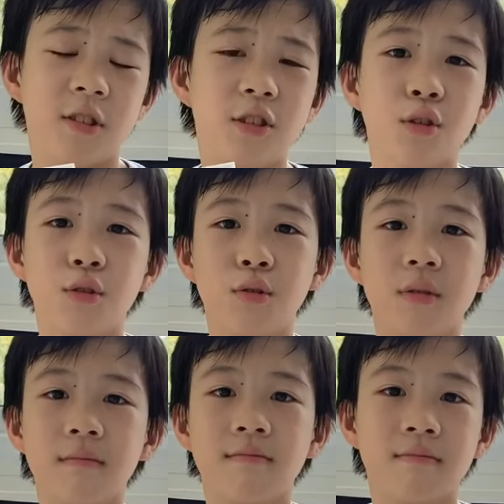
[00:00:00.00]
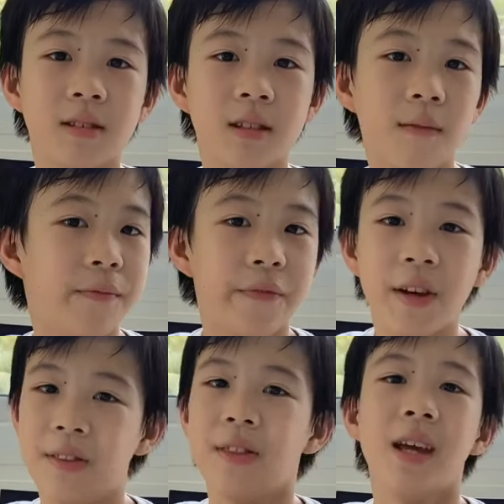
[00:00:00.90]
do some
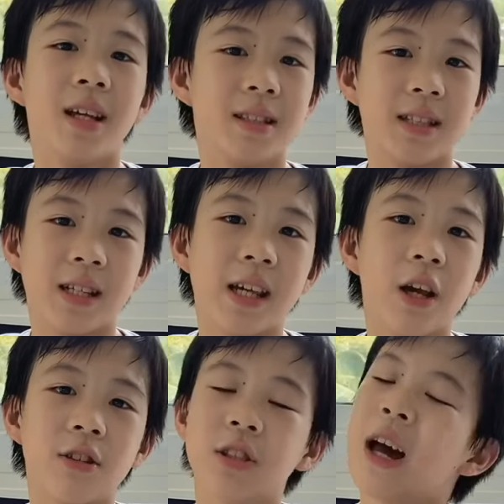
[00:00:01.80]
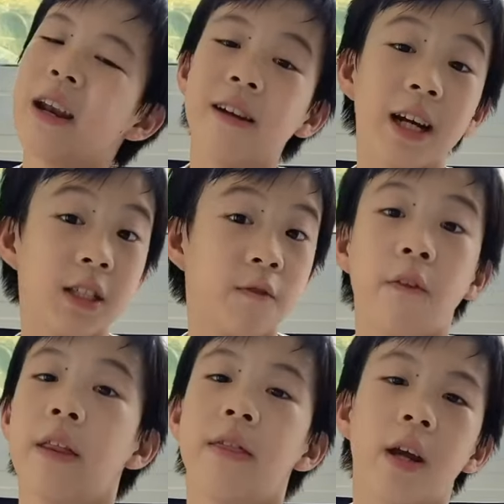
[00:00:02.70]
fun things and he also had a nice
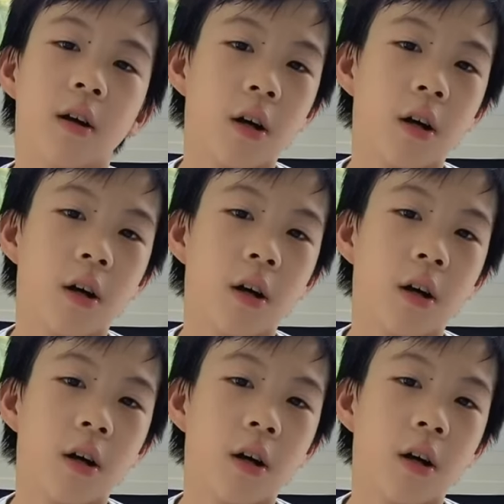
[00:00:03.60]
friend there